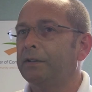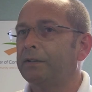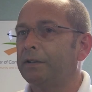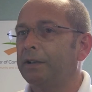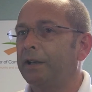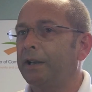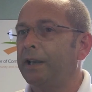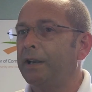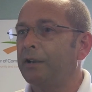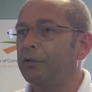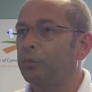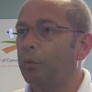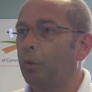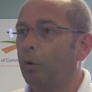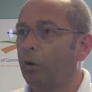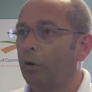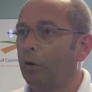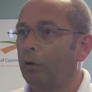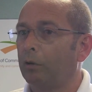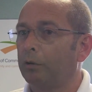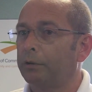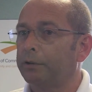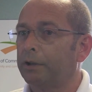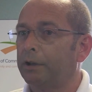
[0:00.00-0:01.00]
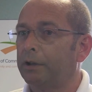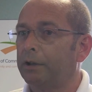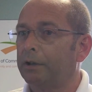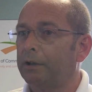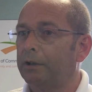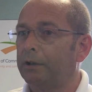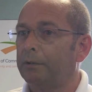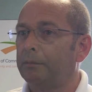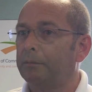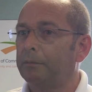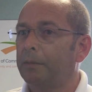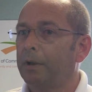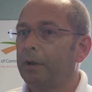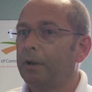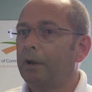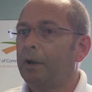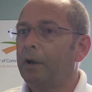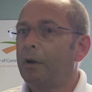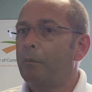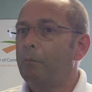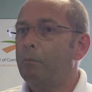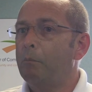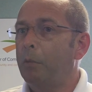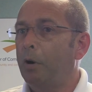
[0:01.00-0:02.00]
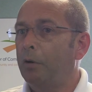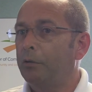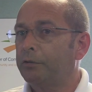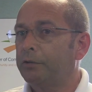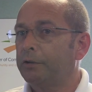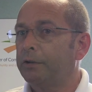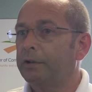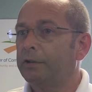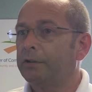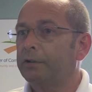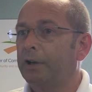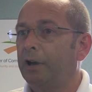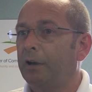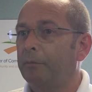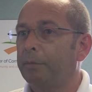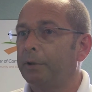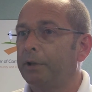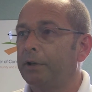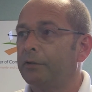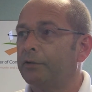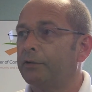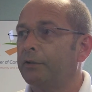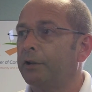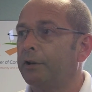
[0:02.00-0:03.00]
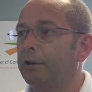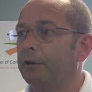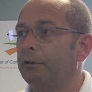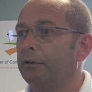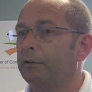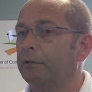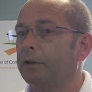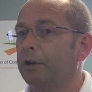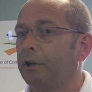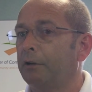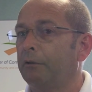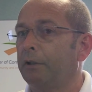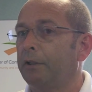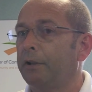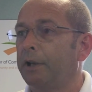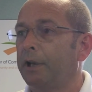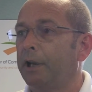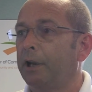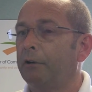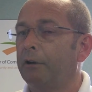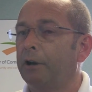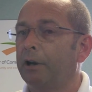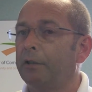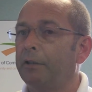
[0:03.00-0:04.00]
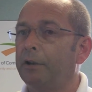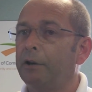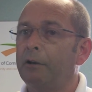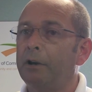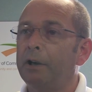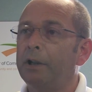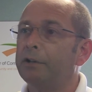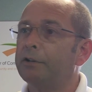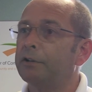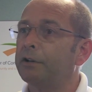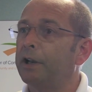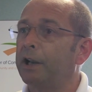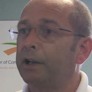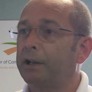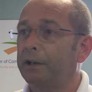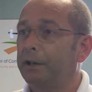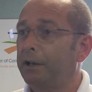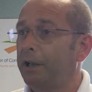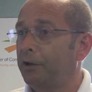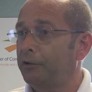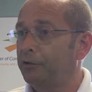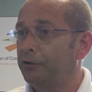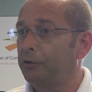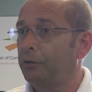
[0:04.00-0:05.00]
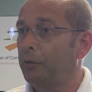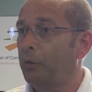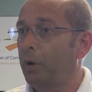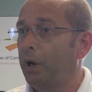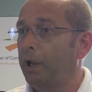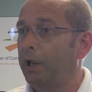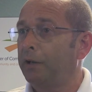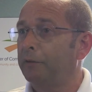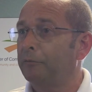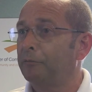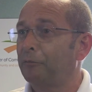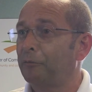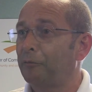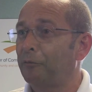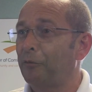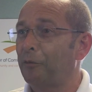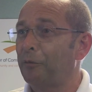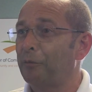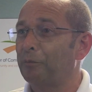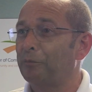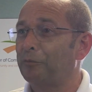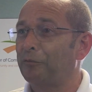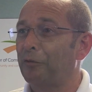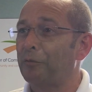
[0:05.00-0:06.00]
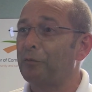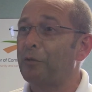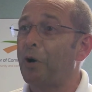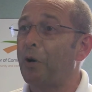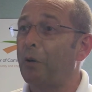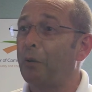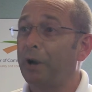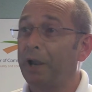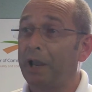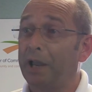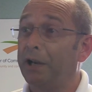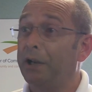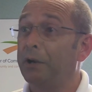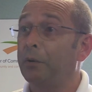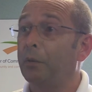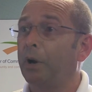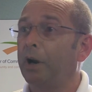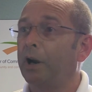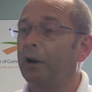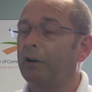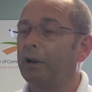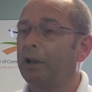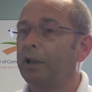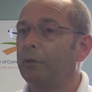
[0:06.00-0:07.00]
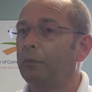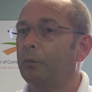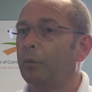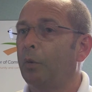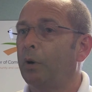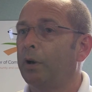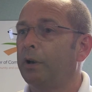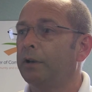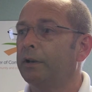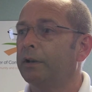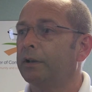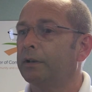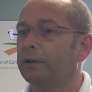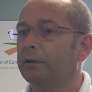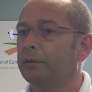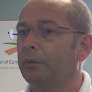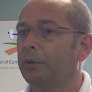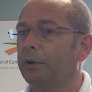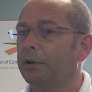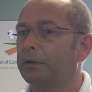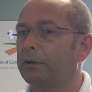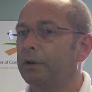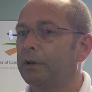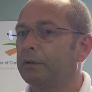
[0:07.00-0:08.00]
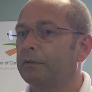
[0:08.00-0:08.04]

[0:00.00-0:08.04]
today's world, um, most of these companies that are that are in the area, they're an internet connection away from, from going anywhere. And when when